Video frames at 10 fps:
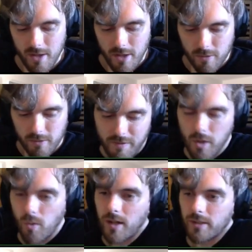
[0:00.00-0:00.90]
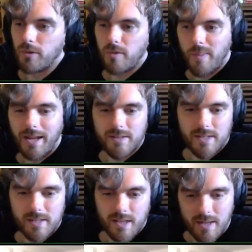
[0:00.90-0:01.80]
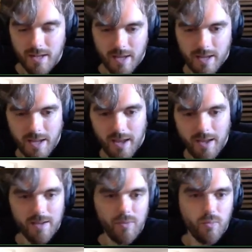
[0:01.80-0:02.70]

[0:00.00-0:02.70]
Revelo Waldo reminds us that